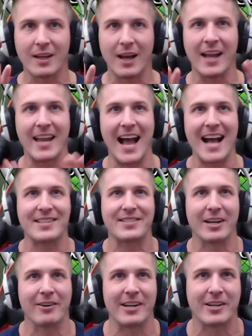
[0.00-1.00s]
yeah,
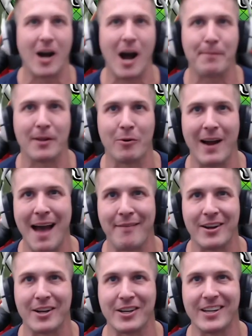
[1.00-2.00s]
Suri Cockler, we're having
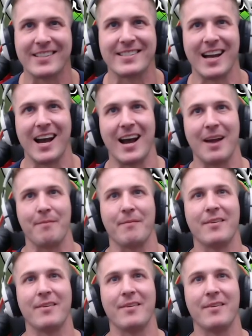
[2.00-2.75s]
a good time.